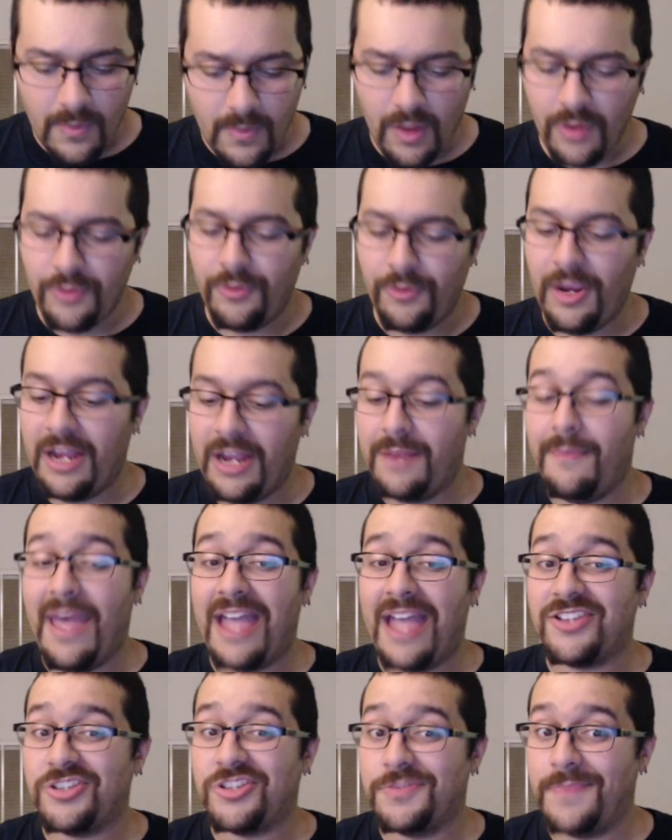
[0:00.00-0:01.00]
creative
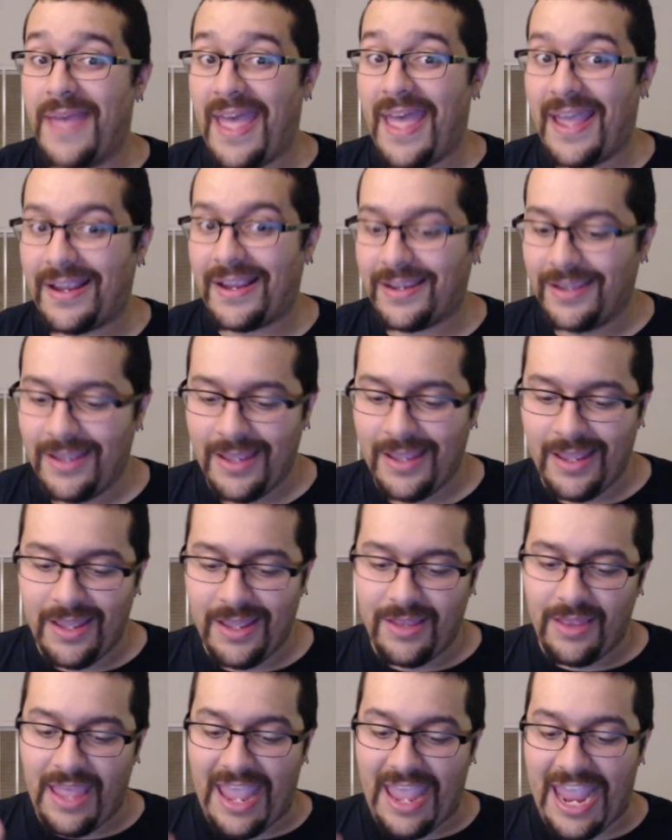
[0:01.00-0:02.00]
matches back,
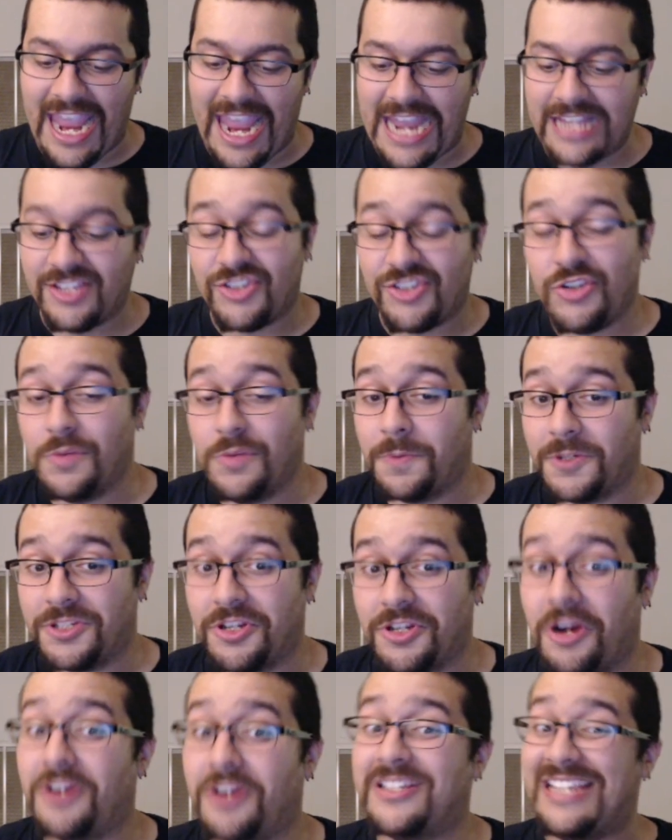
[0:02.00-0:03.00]
8
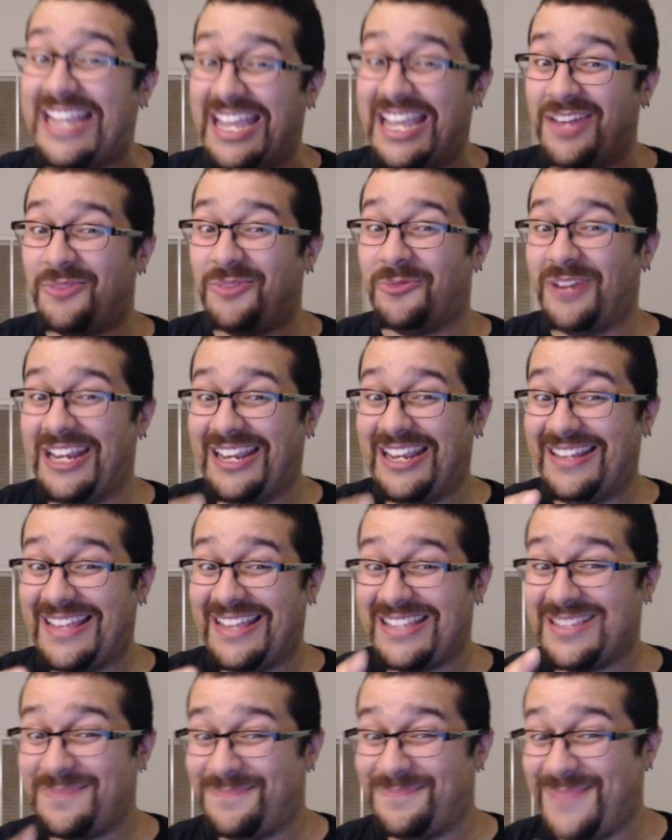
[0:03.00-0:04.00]
superstars in ring,
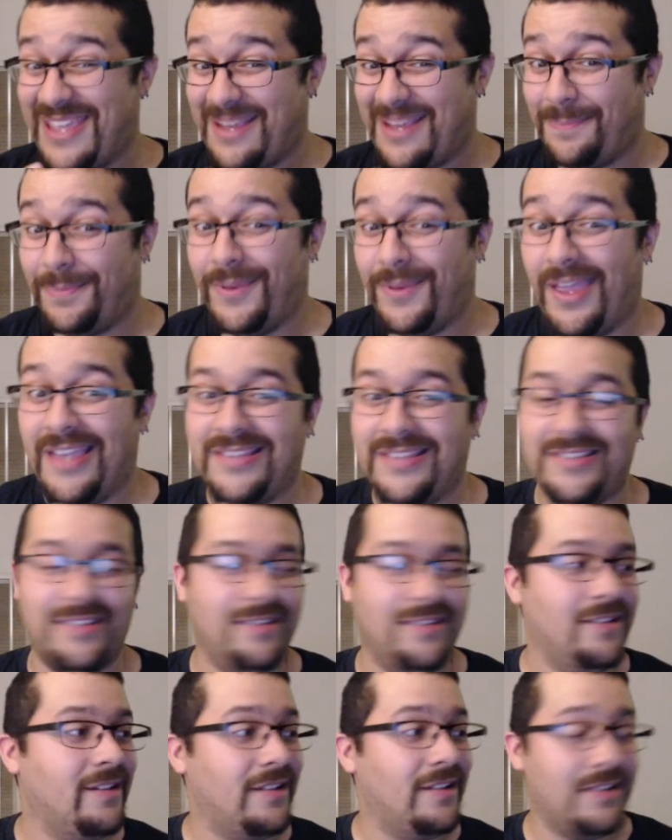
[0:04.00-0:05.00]
that's a big
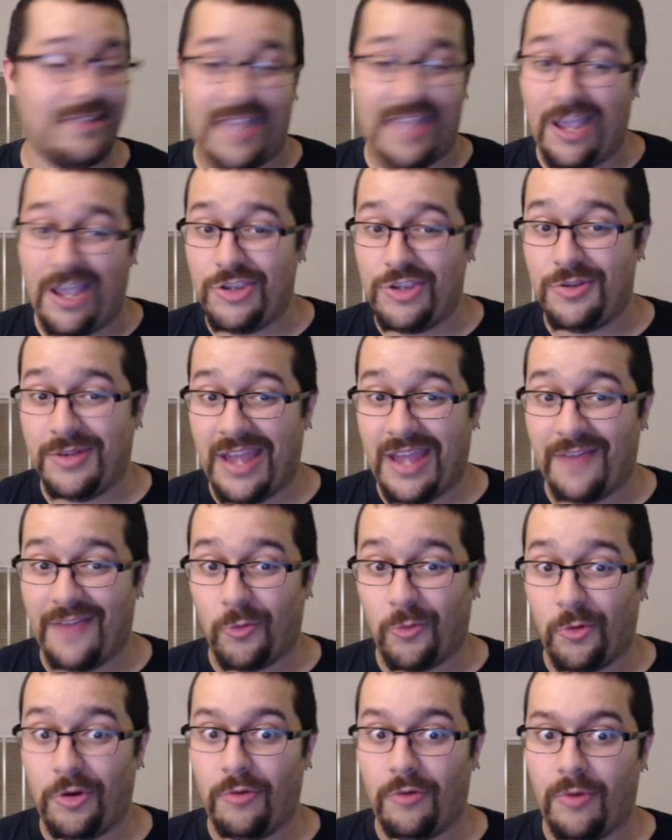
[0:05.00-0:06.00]
plus. Now you can have a
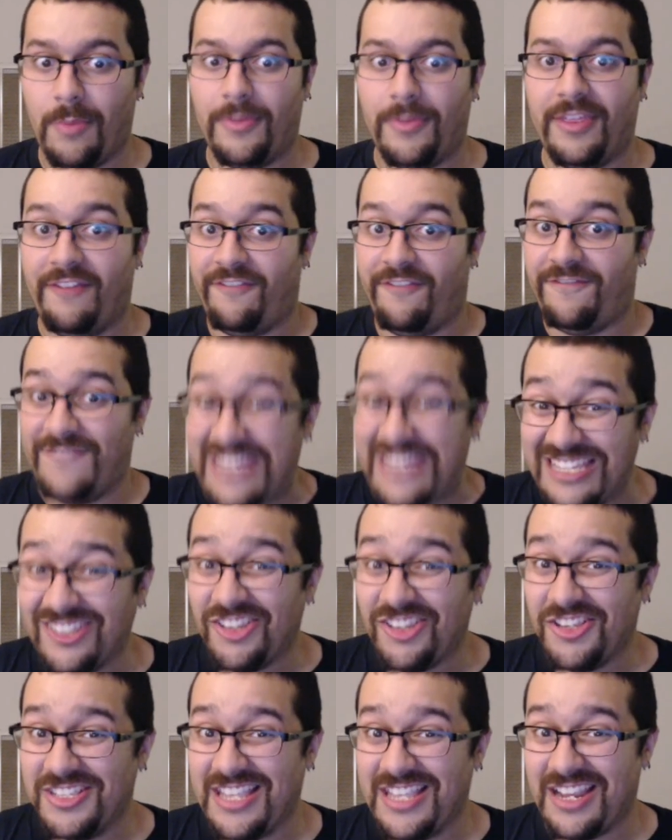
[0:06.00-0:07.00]
Royal Rumble that
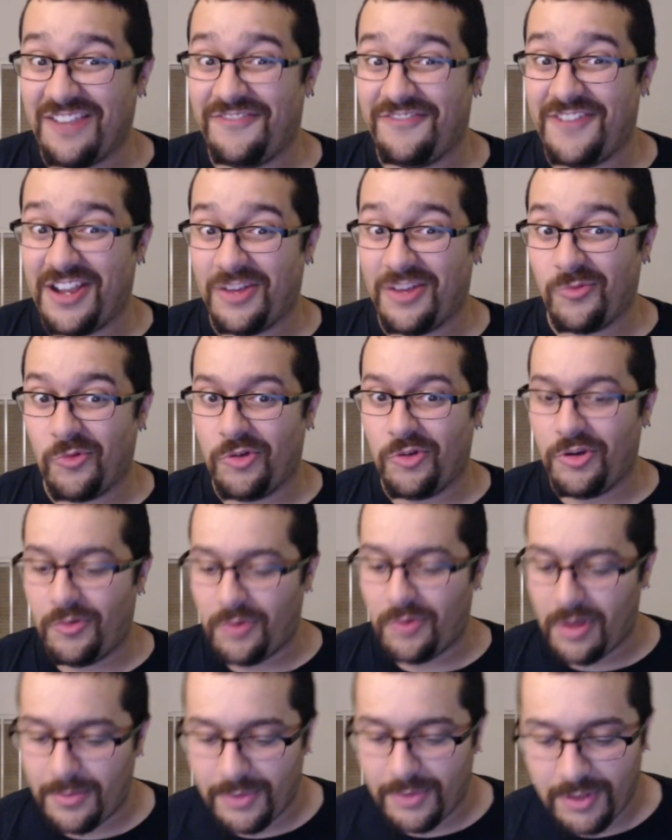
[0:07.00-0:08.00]
feels like a fucking Royal
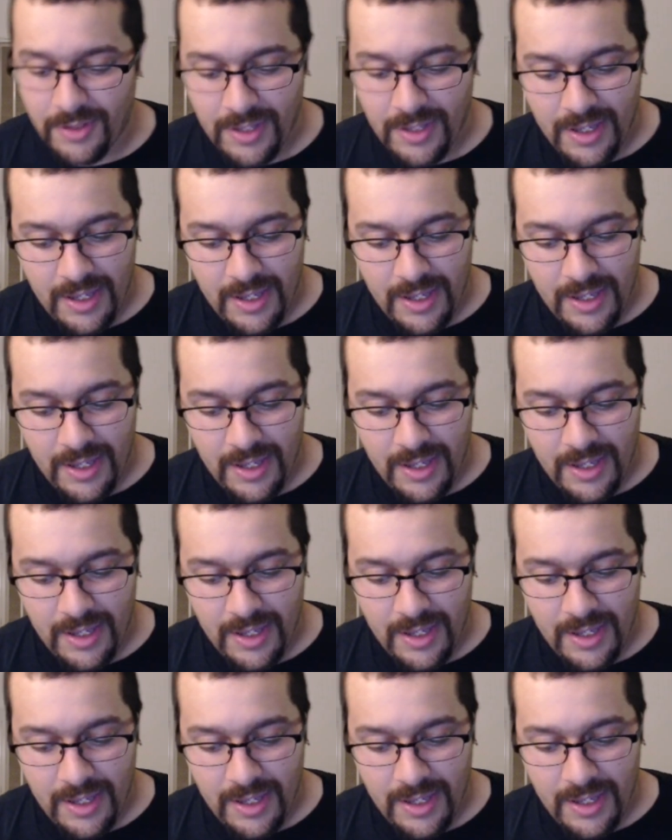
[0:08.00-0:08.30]
Rumble.